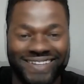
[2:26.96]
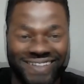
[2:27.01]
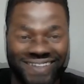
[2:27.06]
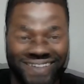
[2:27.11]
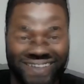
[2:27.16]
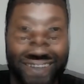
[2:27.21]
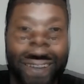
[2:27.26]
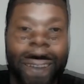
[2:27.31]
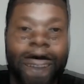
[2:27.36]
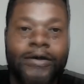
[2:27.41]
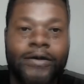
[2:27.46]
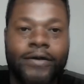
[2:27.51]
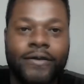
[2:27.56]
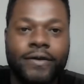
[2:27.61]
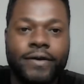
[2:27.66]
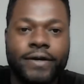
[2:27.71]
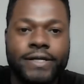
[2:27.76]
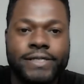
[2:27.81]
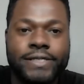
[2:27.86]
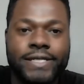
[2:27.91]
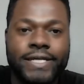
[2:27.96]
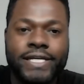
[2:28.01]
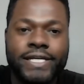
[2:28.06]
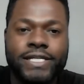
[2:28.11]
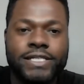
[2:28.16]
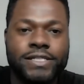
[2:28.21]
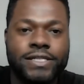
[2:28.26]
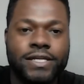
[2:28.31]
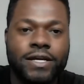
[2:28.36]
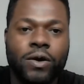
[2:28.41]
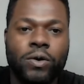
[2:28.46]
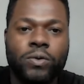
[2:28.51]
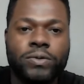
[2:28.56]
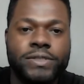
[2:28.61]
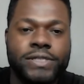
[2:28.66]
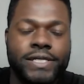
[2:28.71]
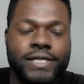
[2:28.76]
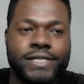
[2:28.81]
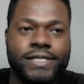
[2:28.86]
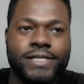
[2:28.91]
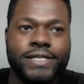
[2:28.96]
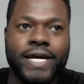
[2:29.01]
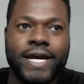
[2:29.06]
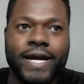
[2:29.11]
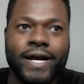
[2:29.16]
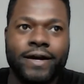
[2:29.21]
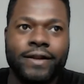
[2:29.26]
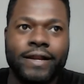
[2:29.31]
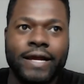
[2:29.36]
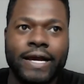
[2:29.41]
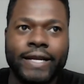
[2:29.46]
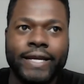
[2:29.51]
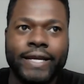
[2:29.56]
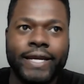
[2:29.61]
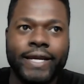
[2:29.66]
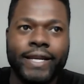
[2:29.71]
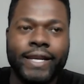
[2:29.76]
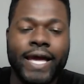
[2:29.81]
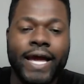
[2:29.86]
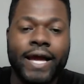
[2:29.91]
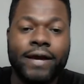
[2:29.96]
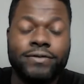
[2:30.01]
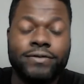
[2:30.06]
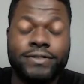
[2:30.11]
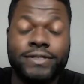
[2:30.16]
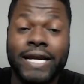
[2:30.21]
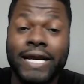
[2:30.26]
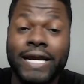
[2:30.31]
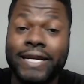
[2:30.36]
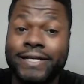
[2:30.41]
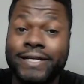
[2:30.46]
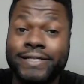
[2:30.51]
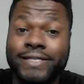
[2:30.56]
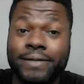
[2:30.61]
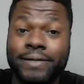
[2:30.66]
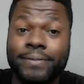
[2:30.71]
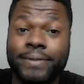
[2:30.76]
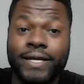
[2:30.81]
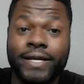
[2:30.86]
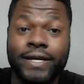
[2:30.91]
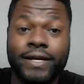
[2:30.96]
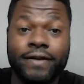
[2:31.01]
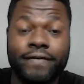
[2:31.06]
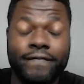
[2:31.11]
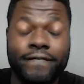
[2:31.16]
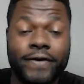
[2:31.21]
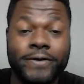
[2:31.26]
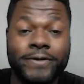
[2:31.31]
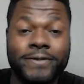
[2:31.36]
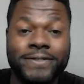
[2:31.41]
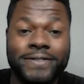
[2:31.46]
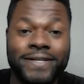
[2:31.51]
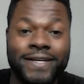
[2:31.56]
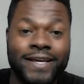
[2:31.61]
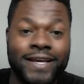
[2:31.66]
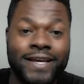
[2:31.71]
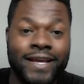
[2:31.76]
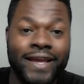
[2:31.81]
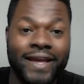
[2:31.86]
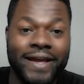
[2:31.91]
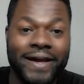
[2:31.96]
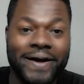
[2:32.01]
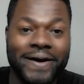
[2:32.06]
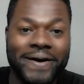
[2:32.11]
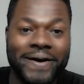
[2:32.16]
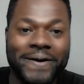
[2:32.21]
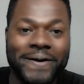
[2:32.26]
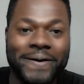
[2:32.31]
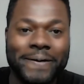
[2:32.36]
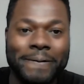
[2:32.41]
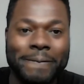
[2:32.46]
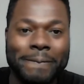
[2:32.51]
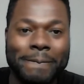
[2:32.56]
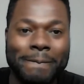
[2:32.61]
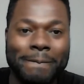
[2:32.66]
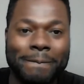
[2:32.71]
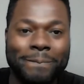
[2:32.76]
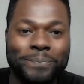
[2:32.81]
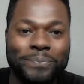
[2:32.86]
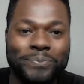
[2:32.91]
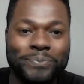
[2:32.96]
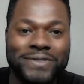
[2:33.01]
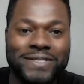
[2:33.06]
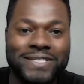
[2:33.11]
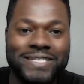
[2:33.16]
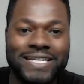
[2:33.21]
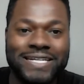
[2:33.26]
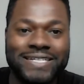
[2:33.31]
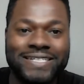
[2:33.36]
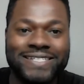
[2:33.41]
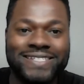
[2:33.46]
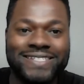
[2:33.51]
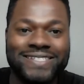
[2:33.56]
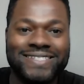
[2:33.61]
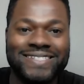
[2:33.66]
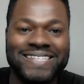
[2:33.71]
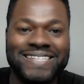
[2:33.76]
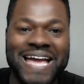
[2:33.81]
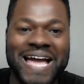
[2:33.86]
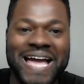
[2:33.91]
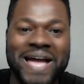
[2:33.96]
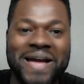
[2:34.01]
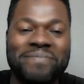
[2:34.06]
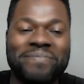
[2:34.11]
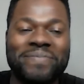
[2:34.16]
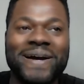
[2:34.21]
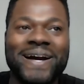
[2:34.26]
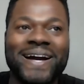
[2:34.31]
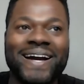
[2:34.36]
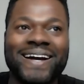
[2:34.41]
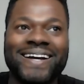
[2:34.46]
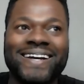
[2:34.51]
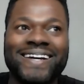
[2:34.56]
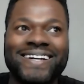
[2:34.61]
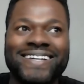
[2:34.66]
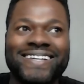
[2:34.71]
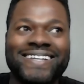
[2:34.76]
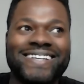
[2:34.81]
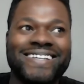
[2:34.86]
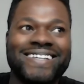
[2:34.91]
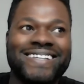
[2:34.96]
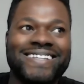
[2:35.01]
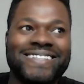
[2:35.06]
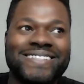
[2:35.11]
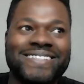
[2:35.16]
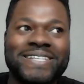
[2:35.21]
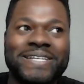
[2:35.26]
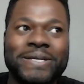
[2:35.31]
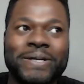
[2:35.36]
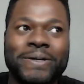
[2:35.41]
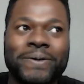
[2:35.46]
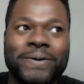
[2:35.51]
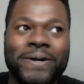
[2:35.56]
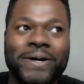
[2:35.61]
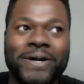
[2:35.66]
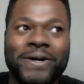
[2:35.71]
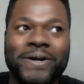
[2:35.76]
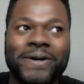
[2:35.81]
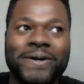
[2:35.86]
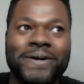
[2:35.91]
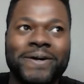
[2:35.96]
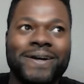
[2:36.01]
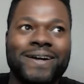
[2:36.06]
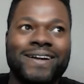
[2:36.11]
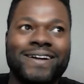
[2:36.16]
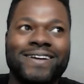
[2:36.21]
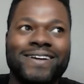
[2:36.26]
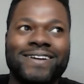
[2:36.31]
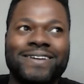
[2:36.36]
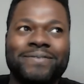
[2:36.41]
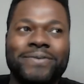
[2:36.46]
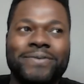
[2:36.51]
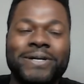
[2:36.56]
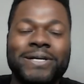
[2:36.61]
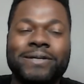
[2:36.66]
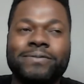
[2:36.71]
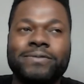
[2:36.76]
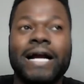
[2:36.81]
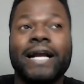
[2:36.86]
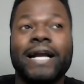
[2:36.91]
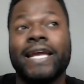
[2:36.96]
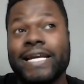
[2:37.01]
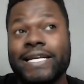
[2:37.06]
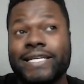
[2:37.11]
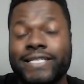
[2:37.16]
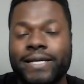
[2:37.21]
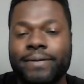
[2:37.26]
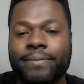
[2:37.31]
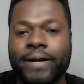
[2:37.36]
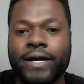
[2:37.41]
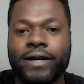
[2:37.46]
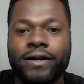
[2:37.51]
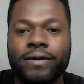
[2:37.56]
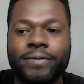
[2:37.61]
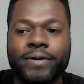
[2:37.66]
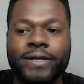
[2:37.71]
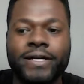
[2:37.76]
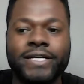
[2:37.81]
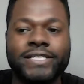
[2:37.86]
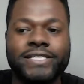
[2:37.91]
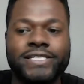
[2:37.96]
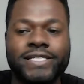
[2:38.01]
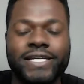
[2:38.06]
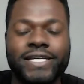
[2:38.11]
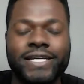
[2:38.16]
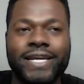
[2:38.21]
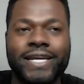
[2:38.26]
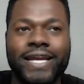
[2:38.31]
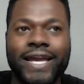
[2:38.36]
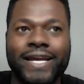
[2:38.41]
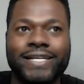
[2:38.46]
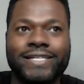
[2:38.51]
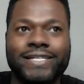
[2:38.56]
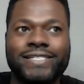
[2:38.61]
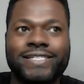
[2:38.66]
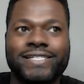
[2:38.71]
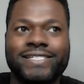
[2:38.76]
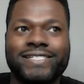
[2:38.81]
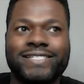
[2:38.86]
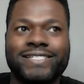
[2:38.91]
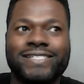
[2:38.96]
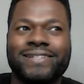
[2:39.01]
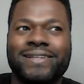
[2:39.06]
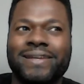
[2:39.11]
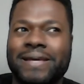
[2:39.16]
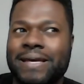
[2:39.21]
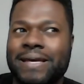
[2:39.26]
uh, Christine's coaching style, I can't lie, I was kind of intimidated at first. Um, just not by, you know, her, uh, well, I can't say by her, because she has this